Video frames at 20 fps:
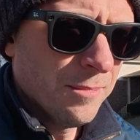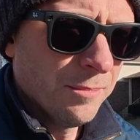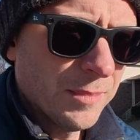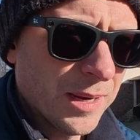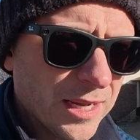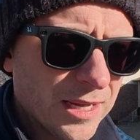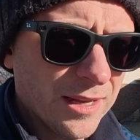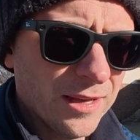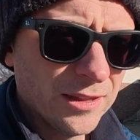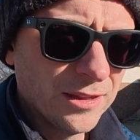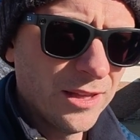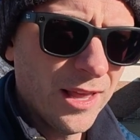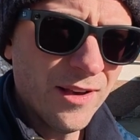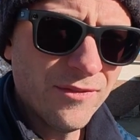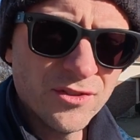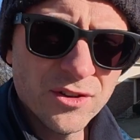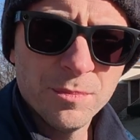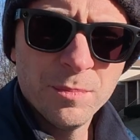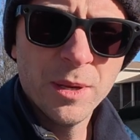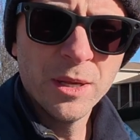my
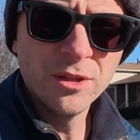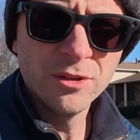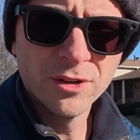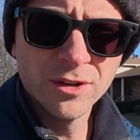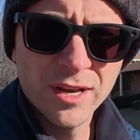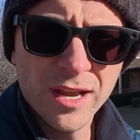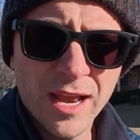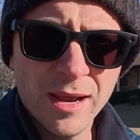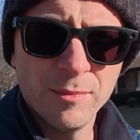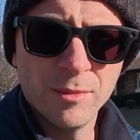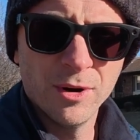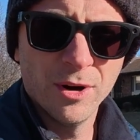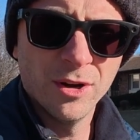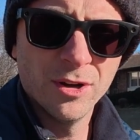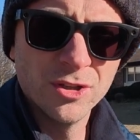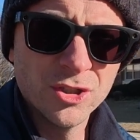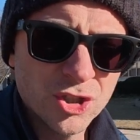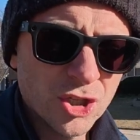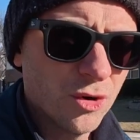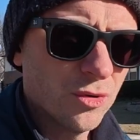left pillar
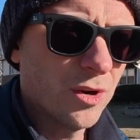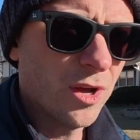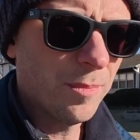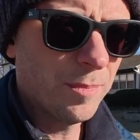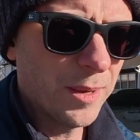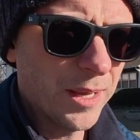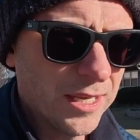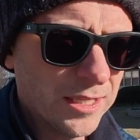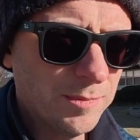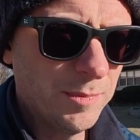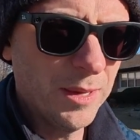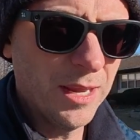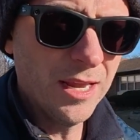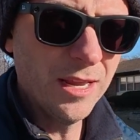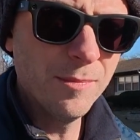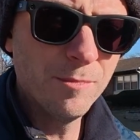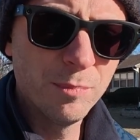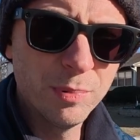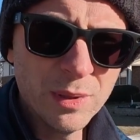camera showed up as being